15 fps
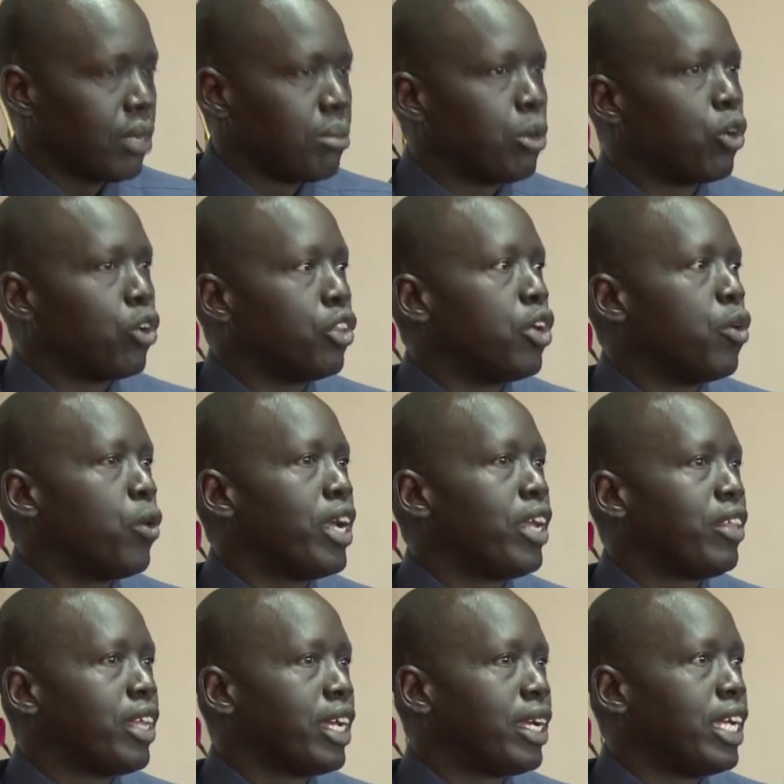Because the way
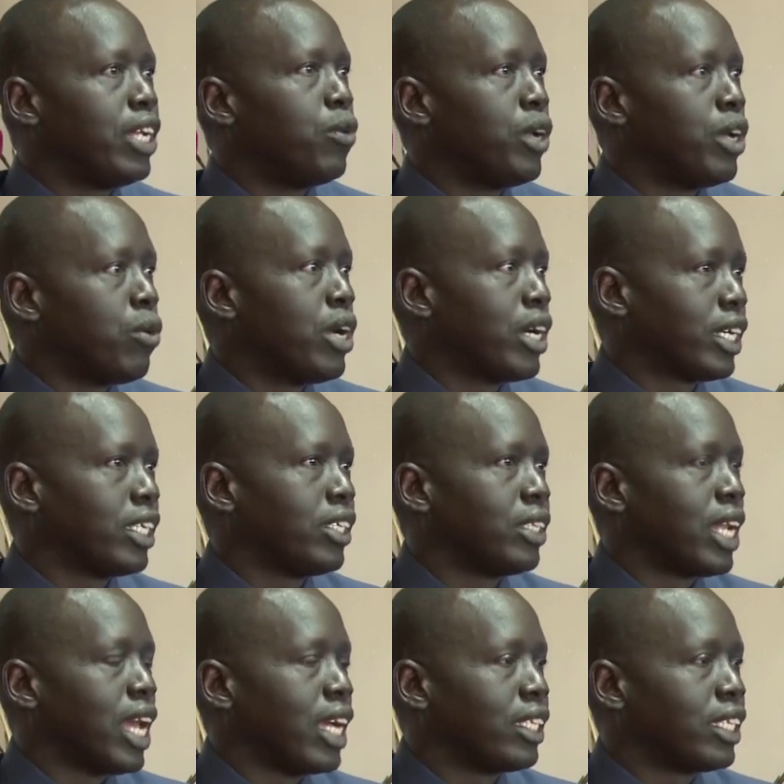the gateway work is
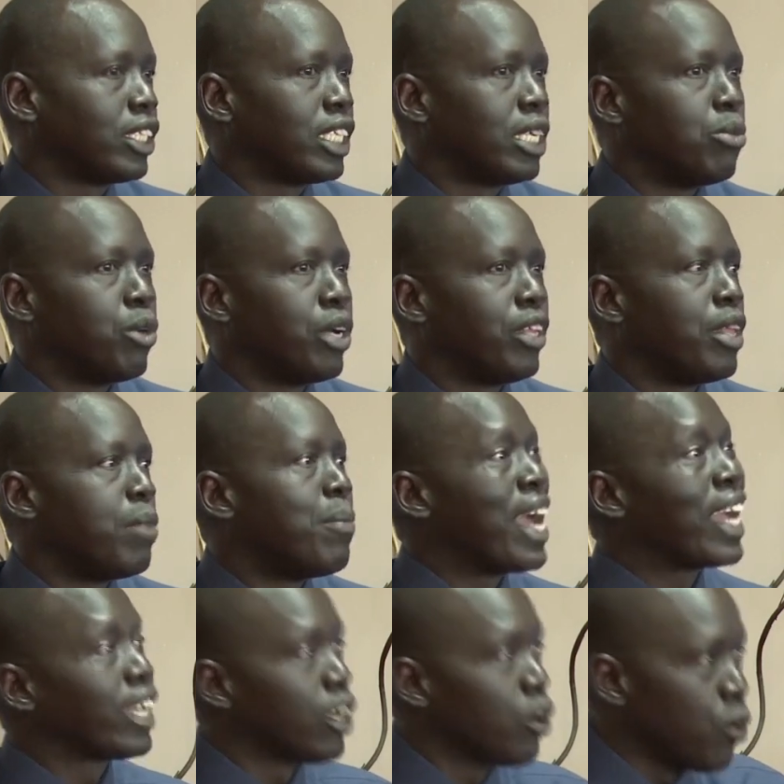like the same way the
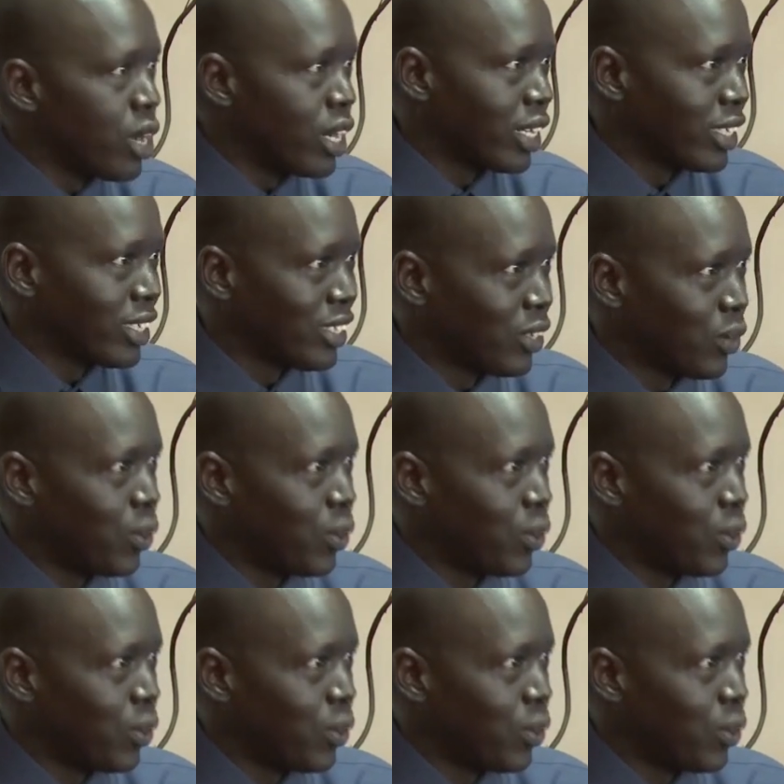banking work.